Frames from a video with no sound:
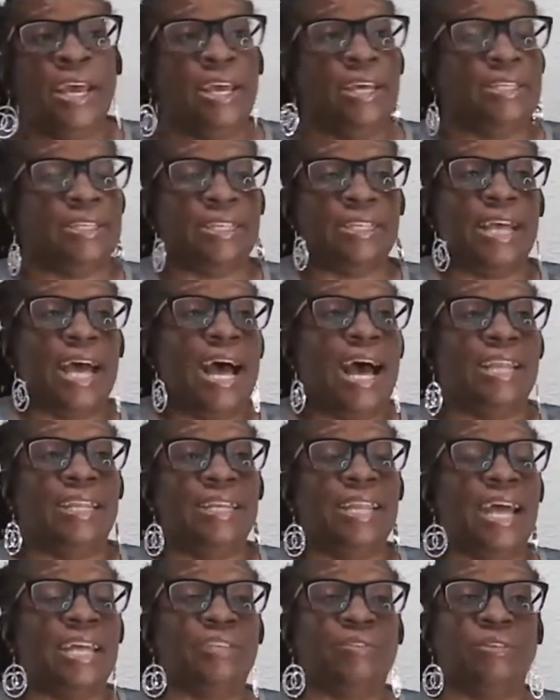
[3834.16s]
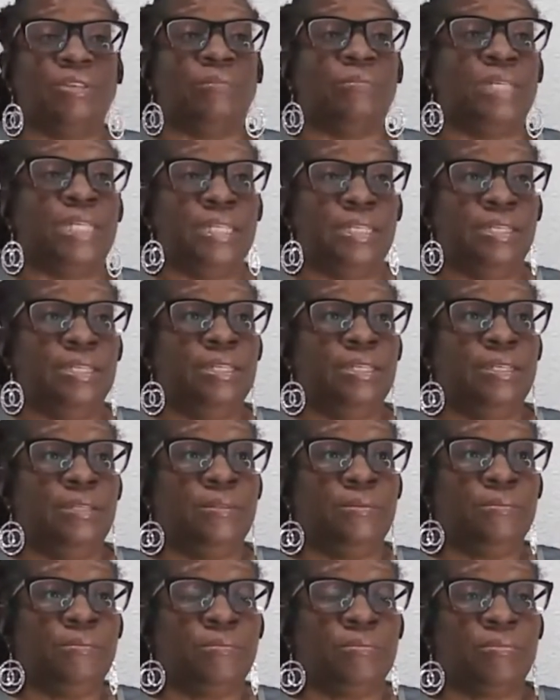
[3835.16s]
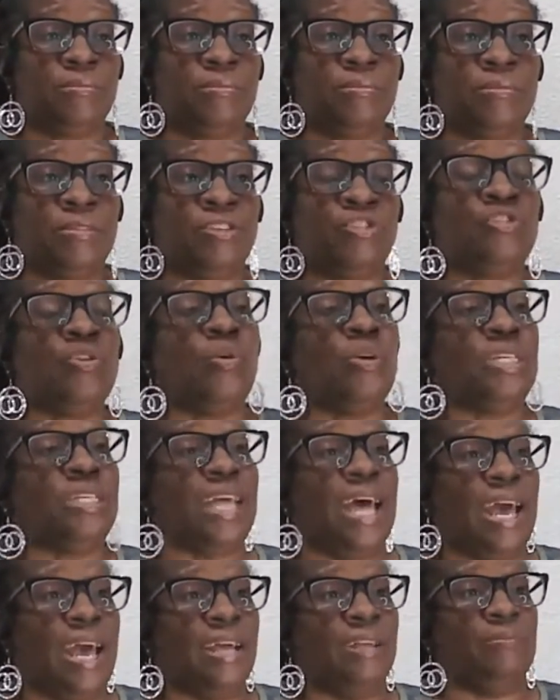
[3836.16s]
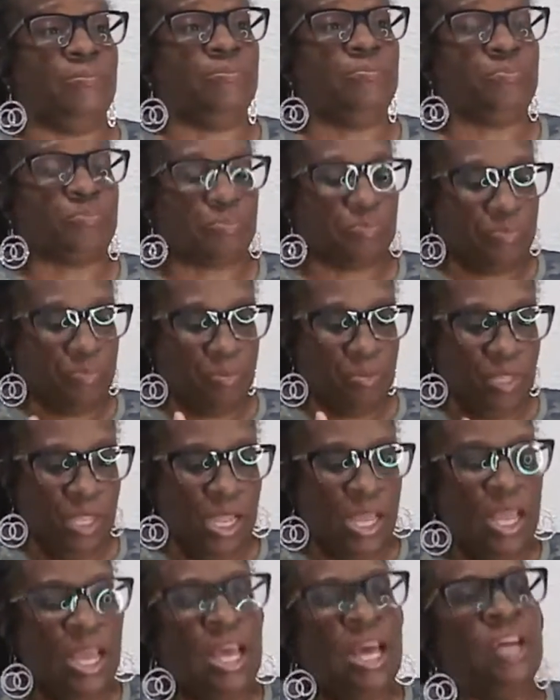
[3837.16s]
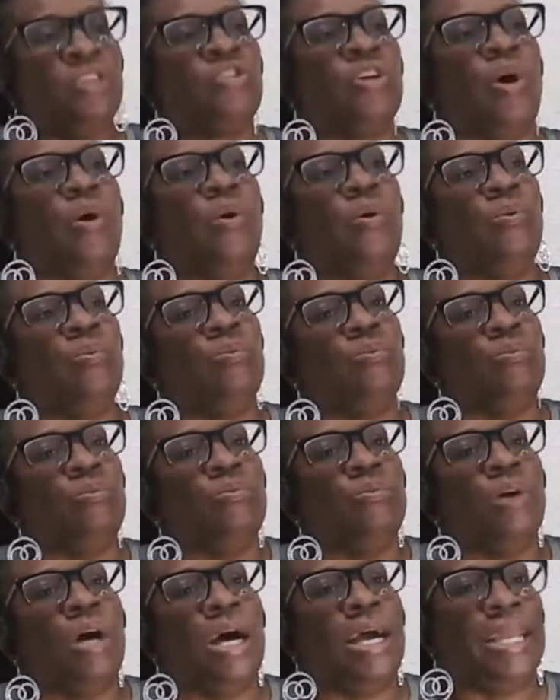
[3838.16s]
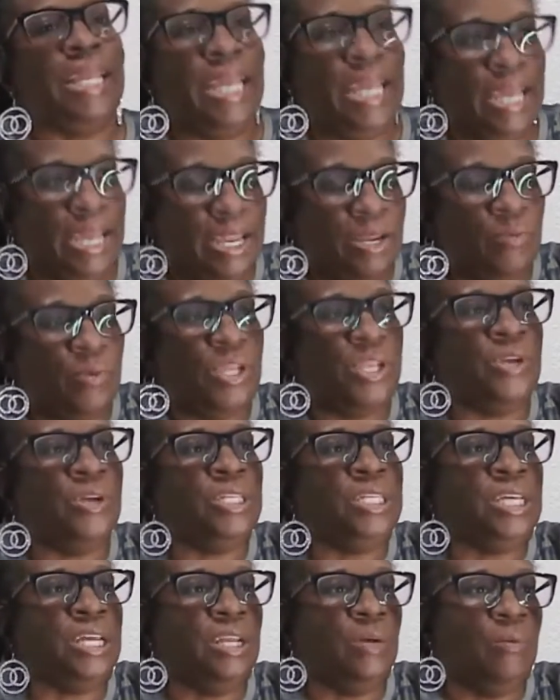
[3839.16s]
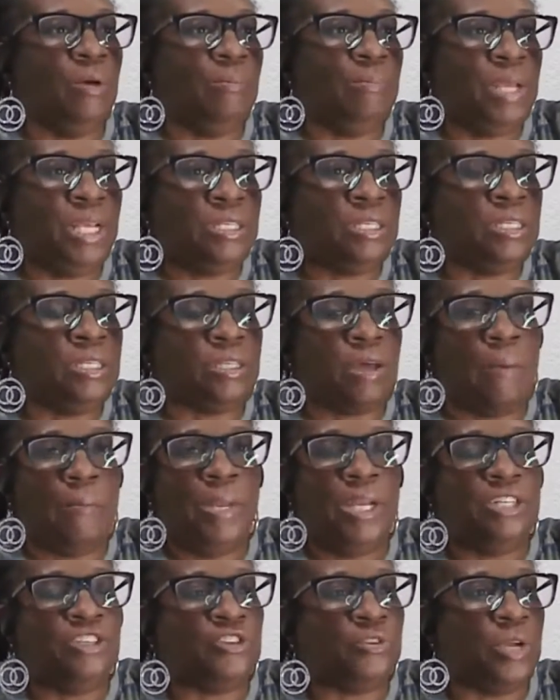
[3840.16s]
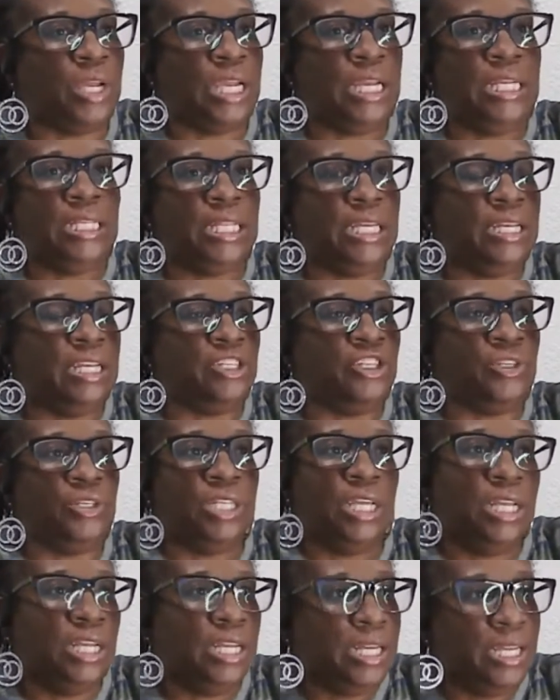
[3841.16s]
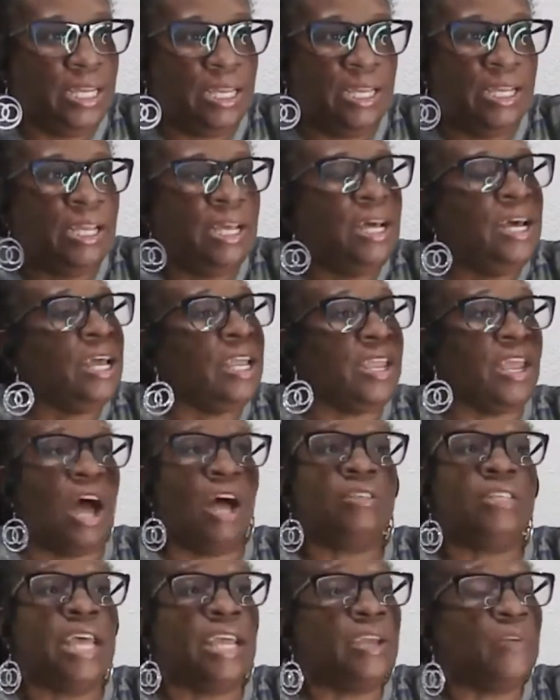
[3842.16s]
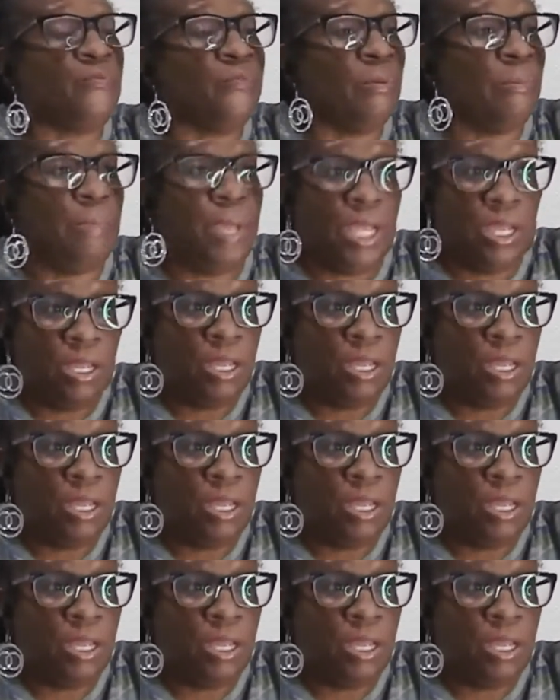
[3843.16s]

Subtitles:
it is. I didn't ask for no money. So it's that. So again, when you're dealing with business or ministry, anything that you're dealing in, y'all take it from